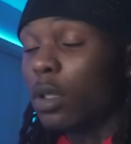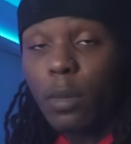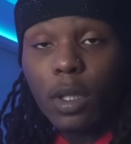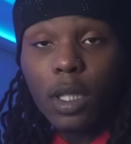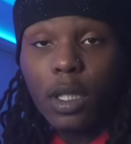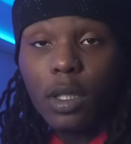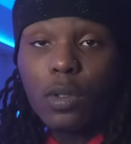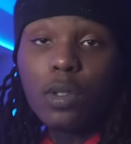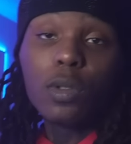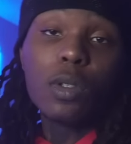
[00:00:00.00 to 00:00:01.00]
But yeah,
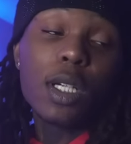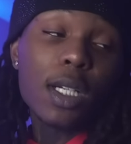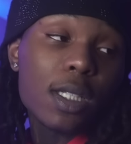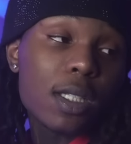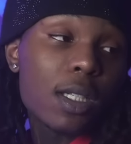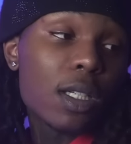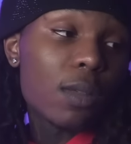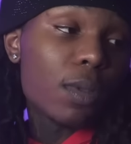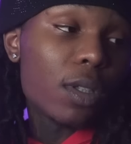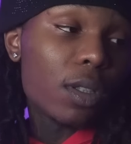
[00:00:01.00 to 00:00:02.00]
YouTube, like I said,
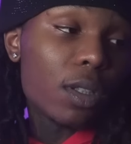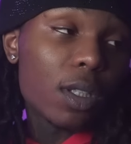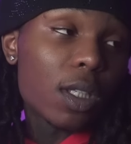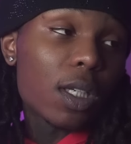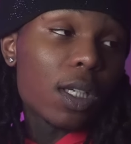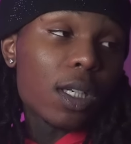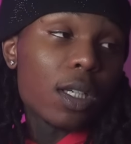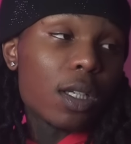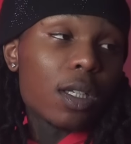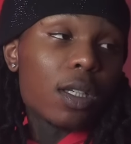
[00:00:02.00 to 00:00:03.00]
bruh,
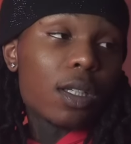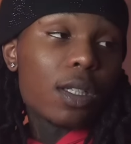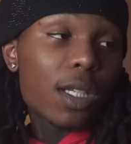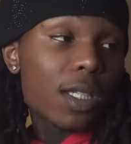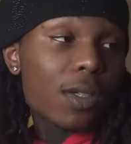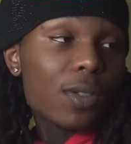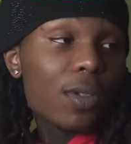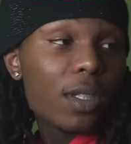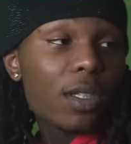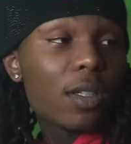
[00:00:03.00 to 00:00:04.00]
that's gonna do
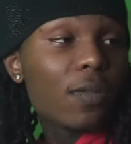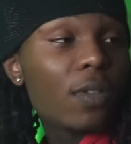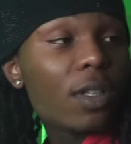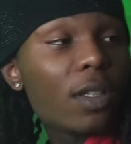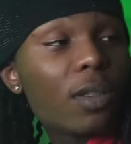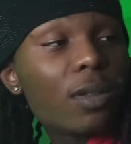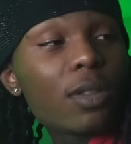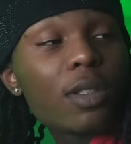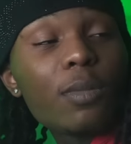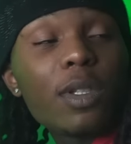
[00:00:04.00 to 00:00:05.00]
the end of the video.
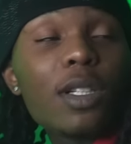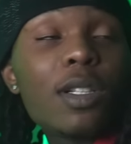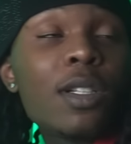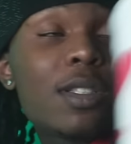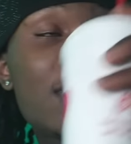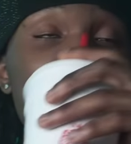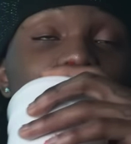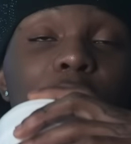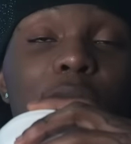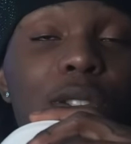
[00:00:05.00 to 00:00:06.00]
Let me get a little sip of
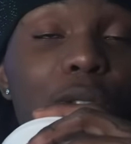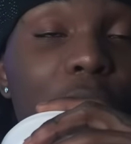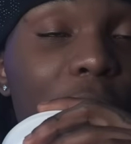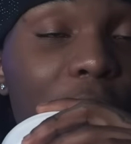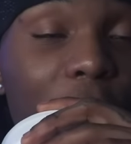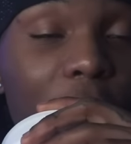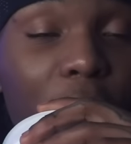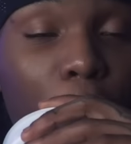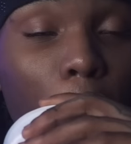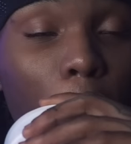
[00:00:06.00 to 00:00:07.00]
this Sunjoy real quick.